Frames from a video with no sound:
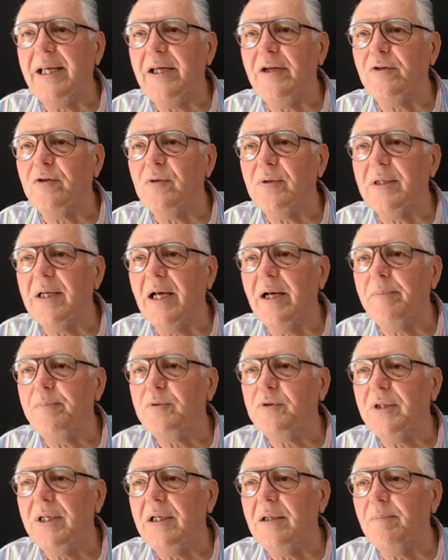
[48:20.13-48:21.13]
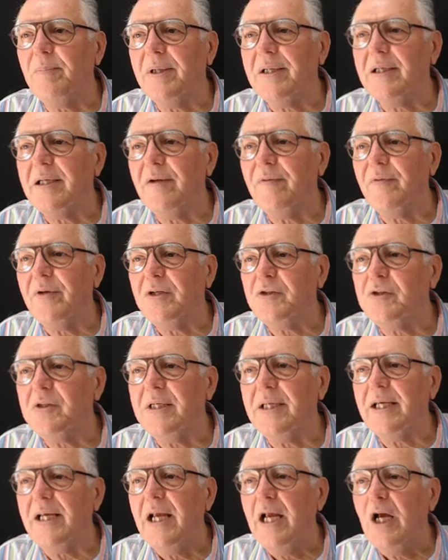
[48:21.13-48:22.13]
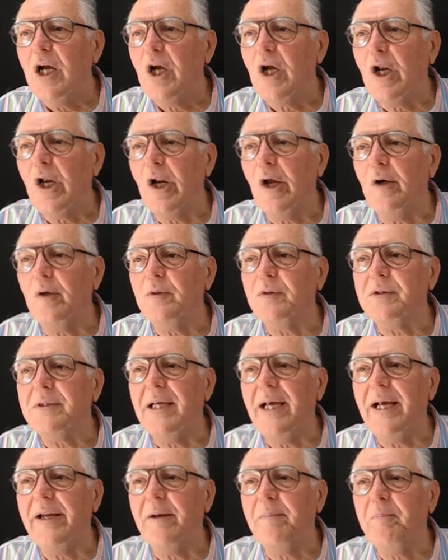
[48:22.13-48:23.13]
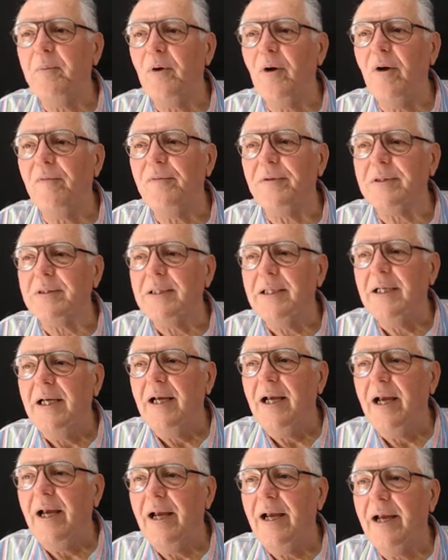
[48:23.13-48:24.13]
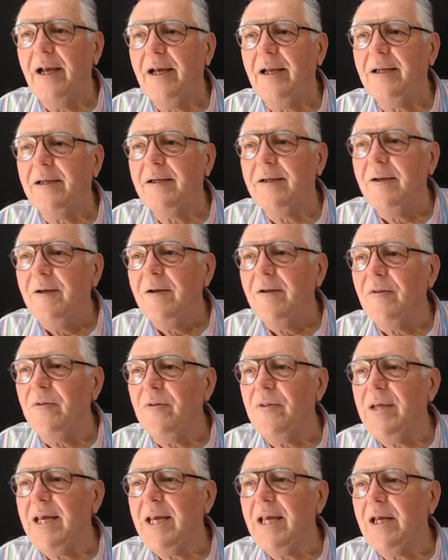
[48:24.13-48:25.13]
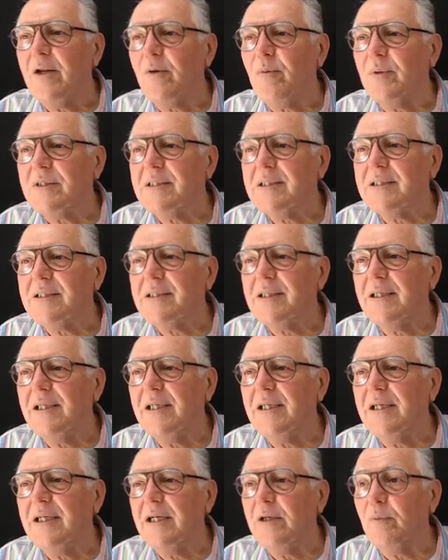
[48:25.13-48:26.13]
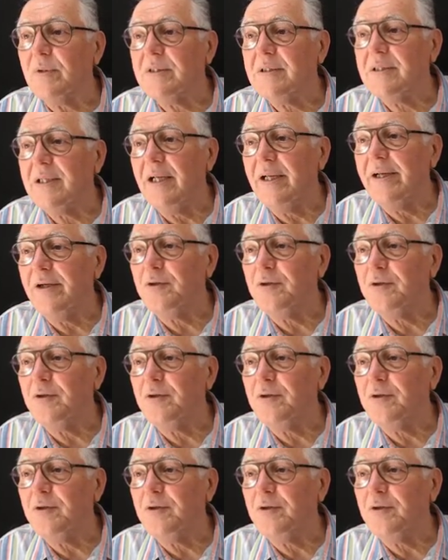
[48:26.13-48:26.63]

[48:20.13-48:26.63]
into an uptrend, but it eventually closed at a profit, and there it was uh, it was selling